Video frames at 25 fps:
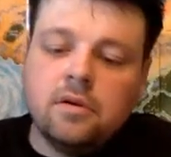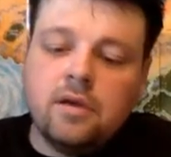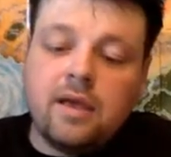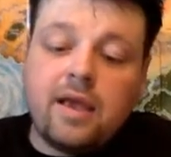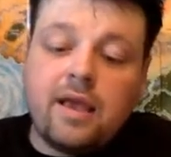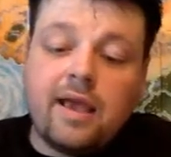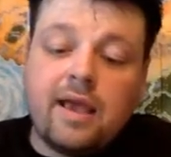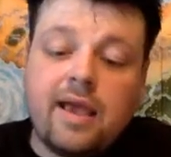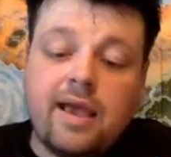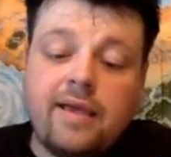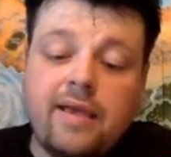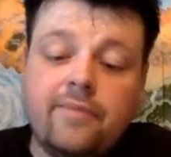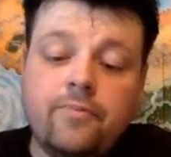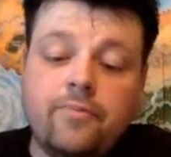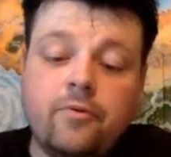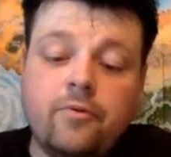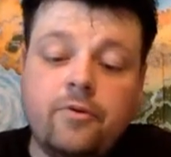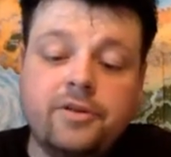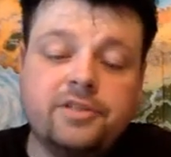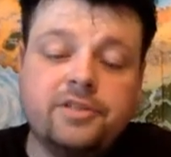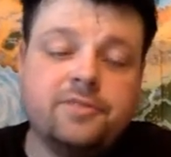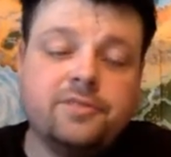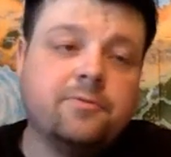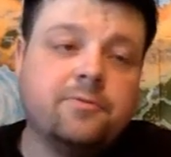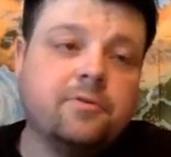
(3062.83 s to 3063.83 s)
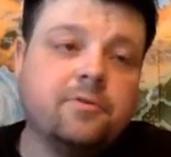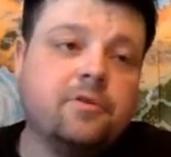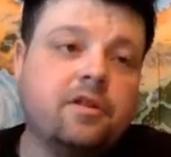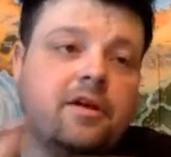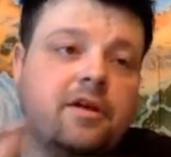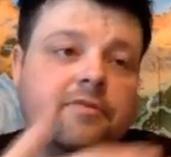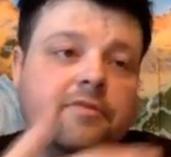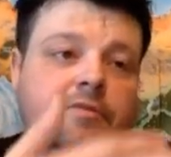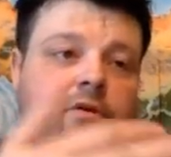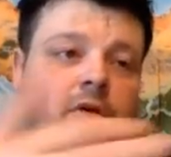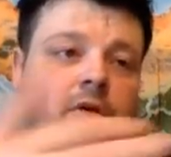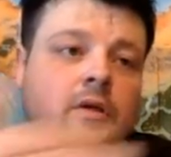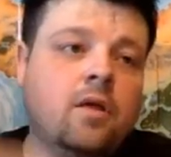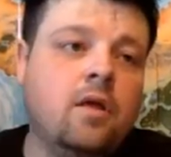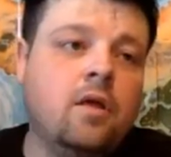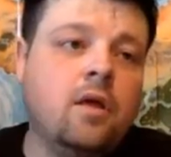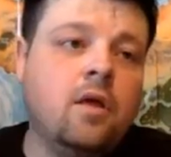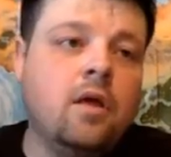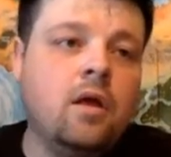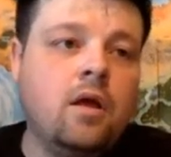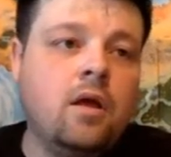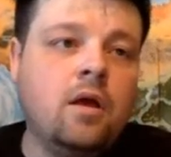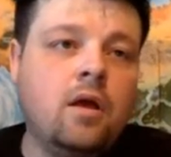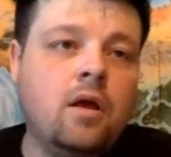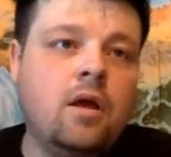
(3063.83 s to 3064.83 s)
8 points per level,
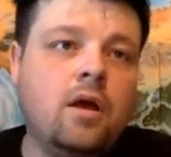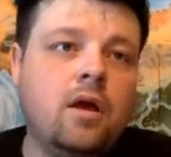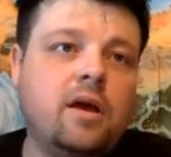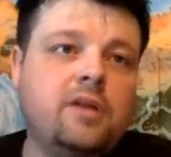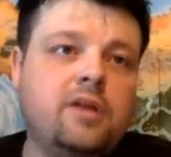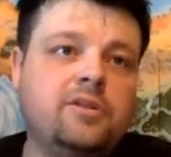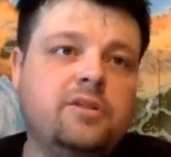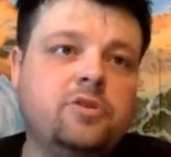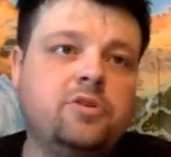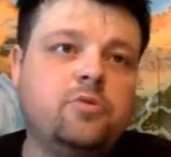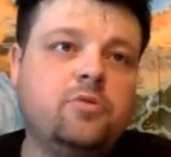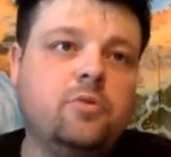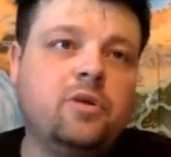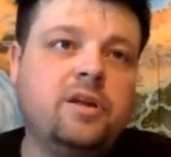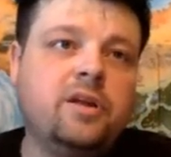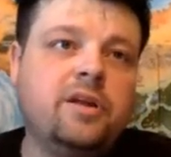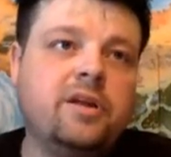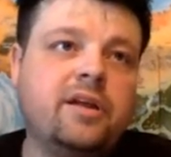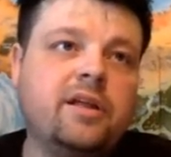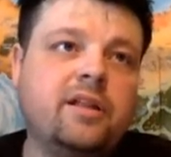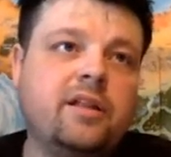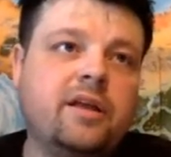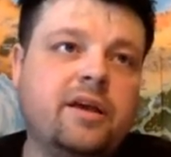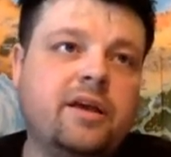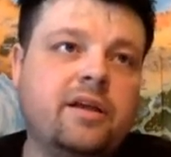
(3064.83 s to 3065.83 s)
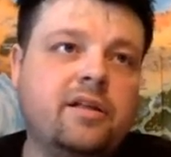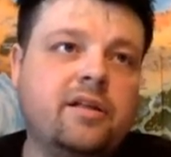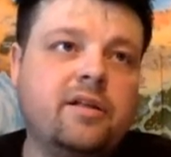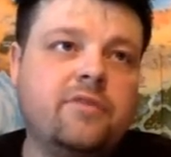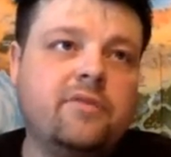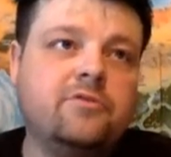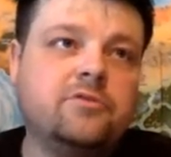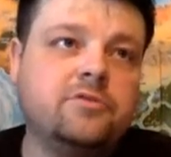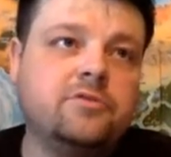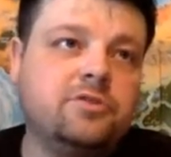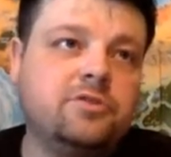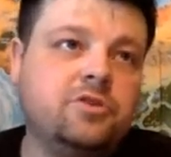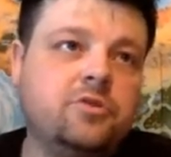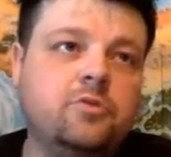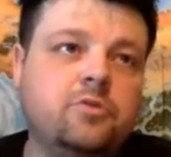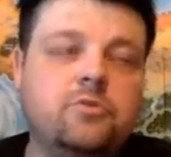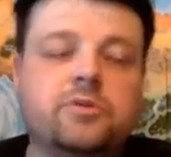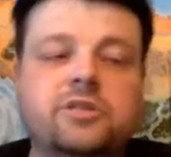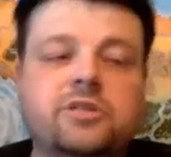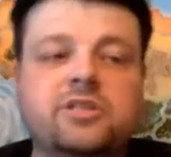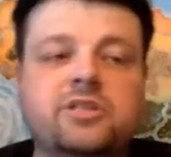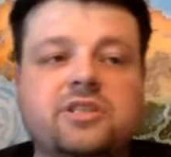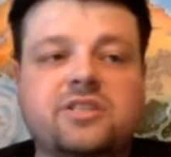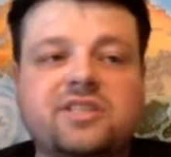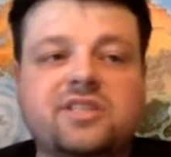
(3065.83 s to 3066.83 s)
and you want it at like level 2,
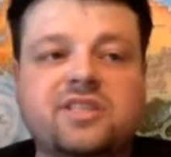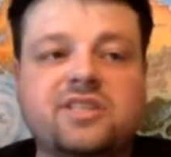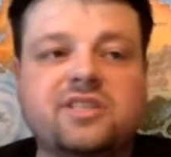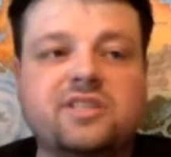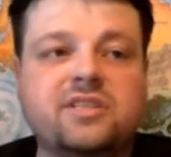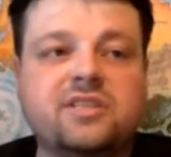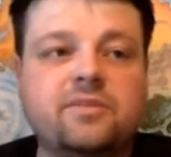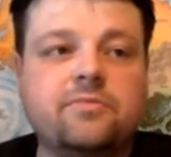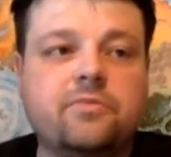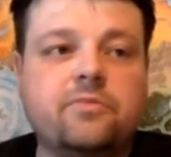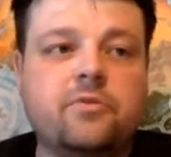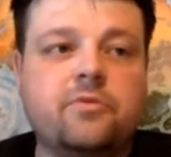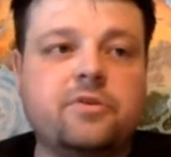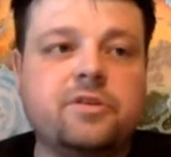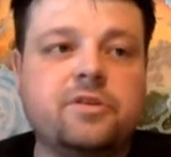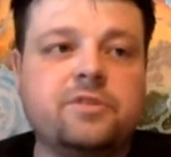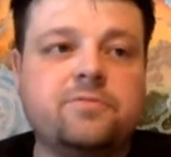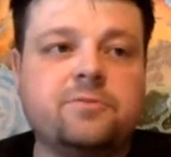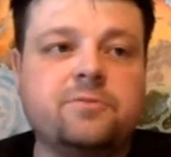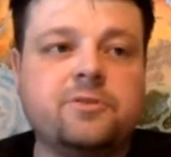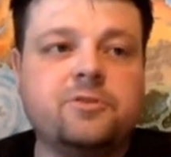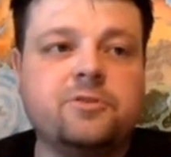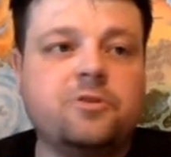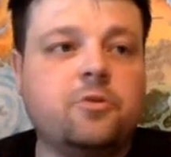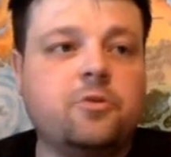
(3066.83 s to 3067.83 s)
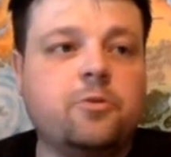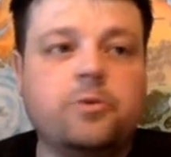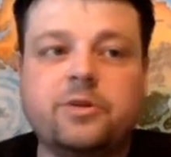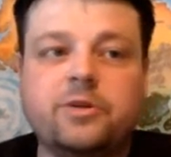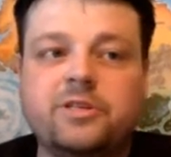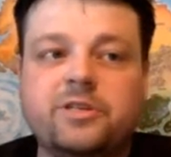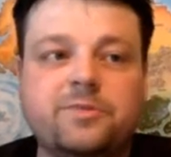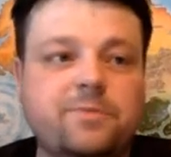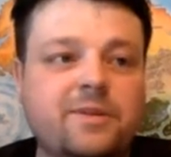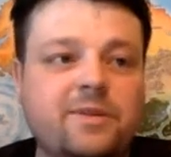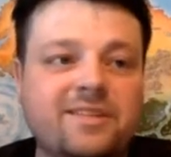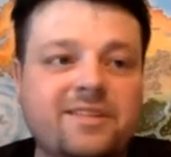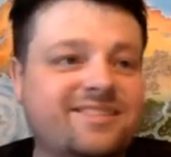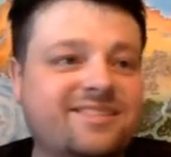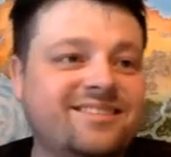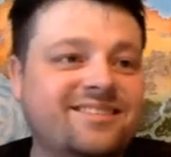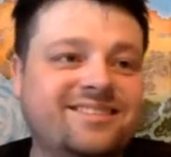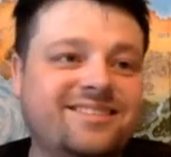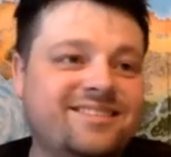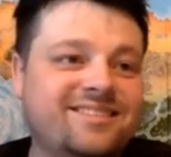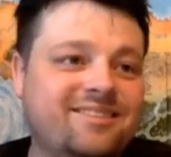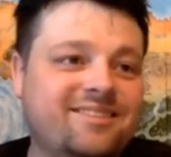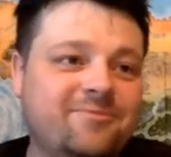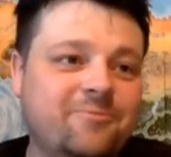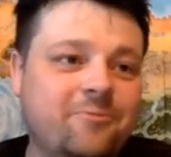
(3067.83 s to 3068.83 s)
which is 16 points, but you don't want to spend
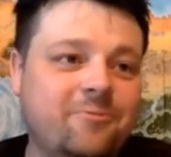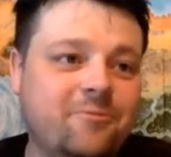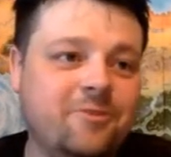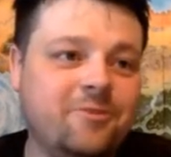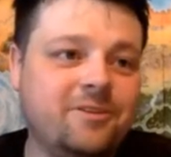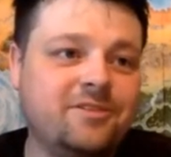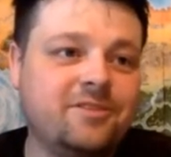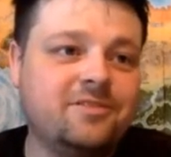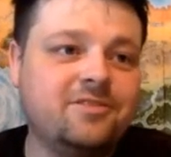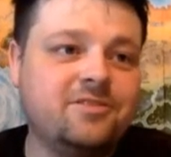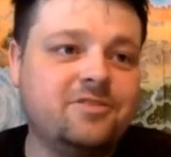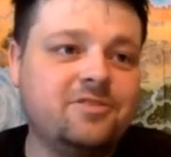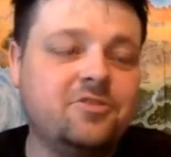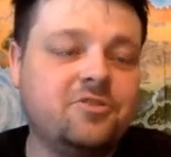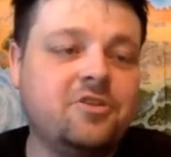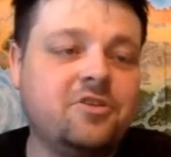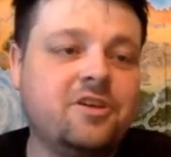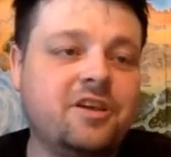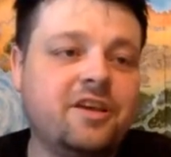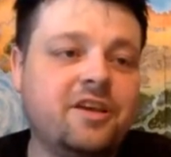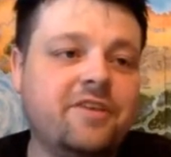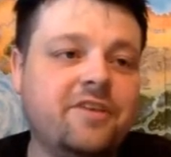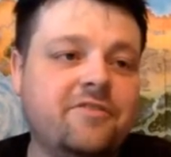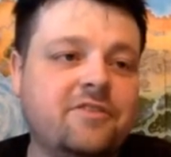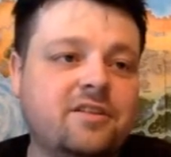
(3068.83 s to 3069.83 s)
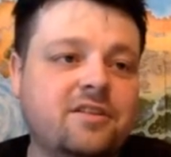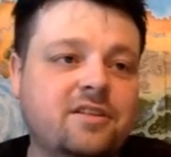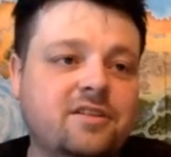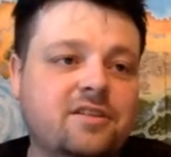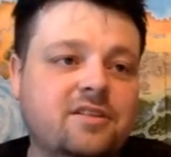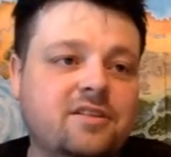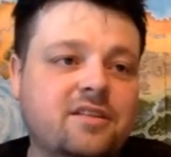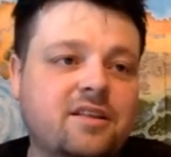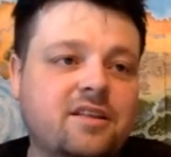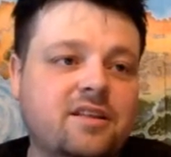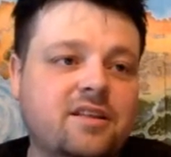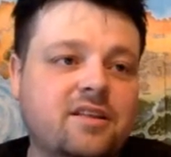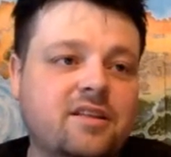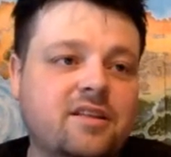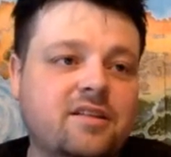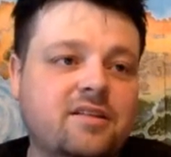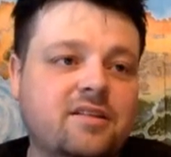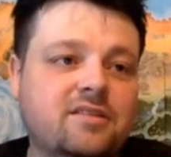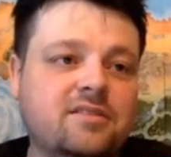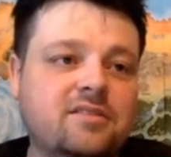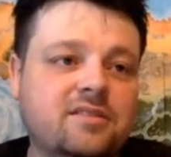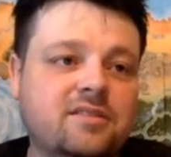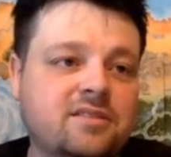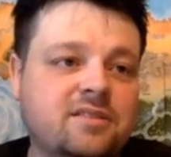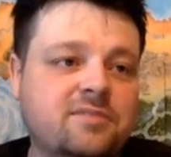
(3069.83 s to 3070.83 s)
16 points. You can give it
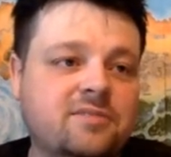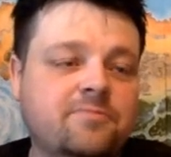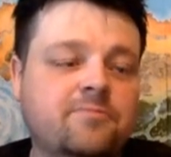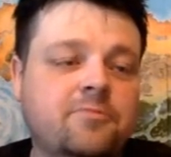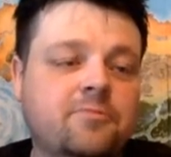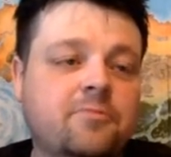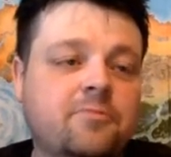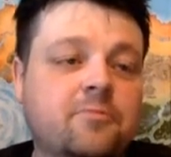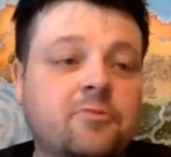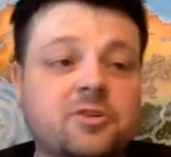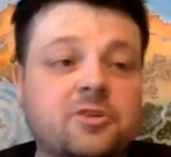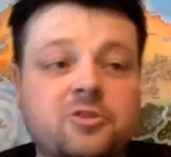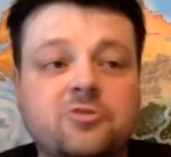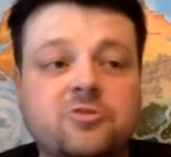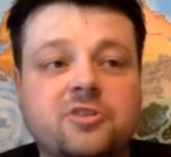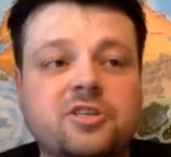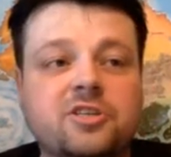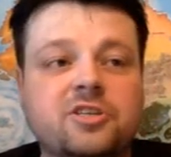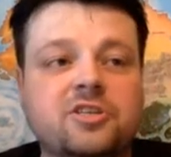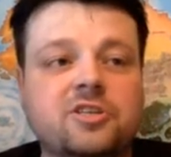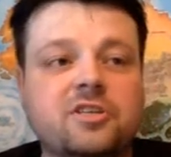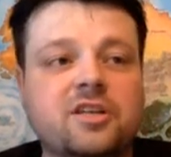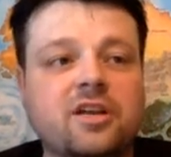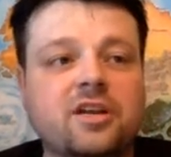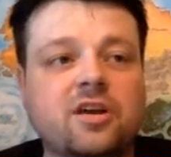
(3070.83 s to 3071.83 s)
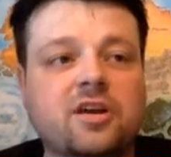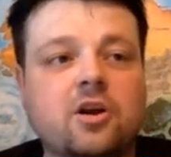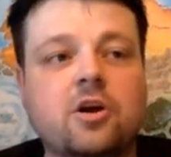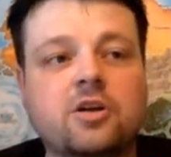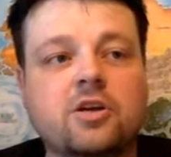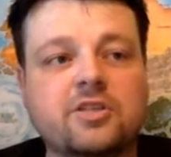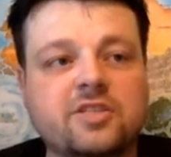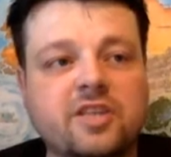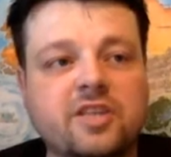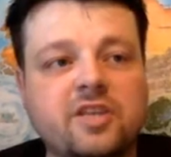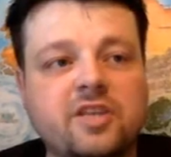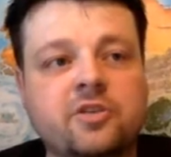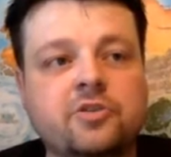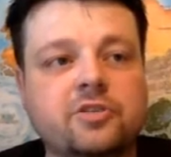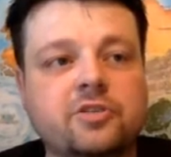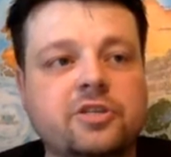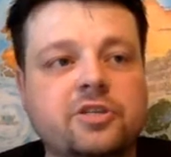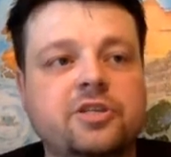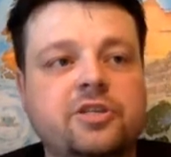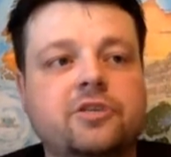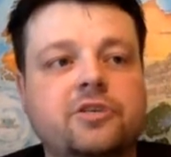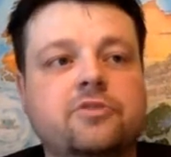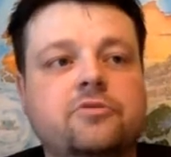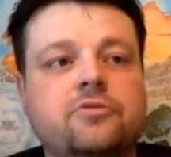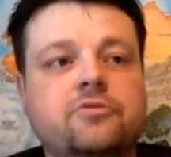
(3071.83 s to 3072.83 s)
this restriction that it costs energy
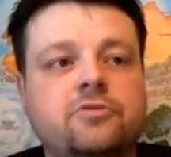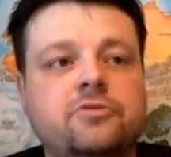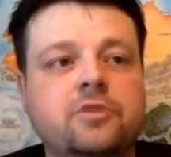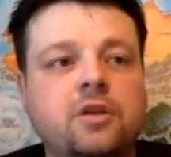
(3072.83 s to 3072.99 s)
to use.